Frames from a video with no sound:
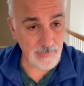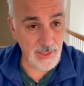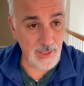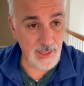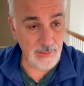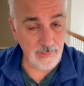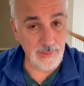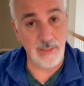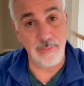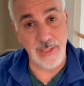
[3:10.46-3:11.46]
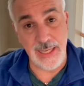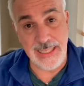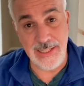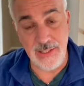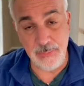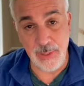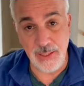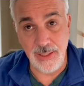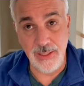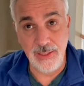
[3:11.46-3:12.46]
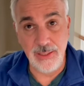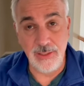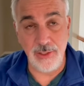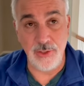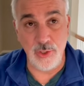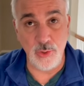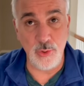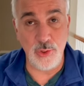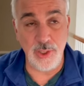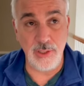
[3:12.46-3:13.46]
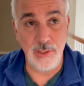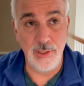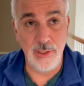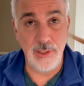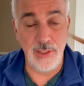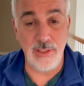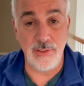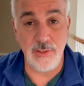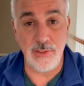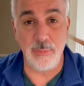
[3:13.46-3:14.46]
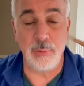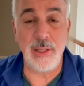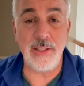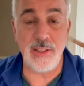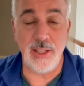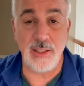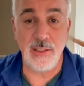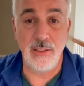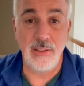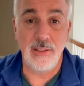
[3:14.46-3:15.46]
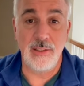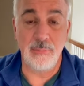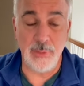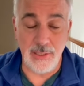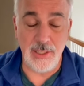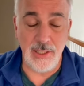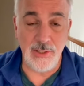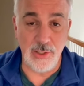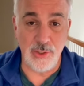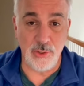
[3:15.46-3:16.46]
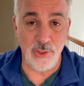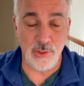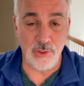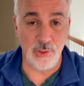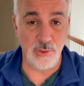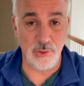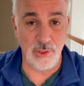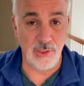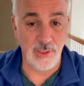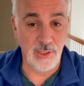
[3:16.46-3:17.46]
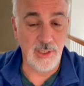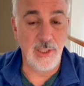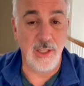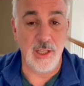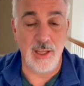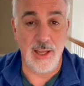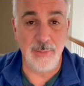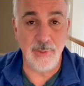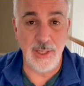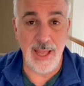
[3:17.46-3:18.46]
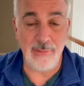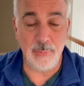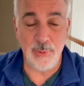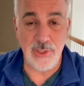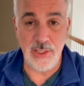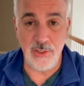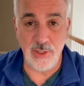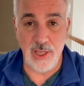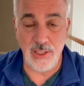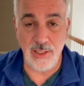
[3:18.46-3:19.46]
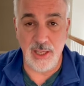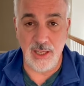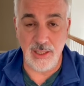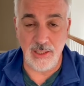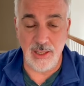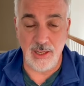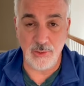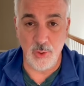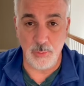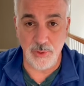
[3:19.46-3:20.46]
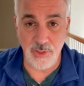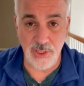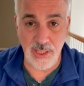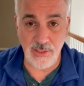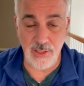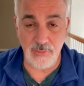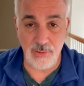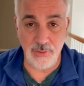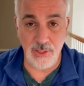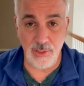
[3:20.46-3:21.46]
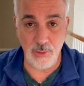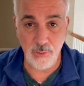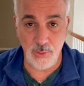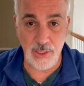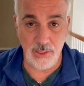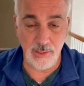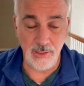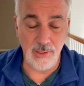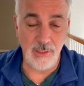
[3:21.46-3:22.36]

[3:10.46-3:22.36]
Well, not easy, but the solution is simplistic, but it is a surgical solution. I'm going to have a procedure done on October 6th, if everything goes well,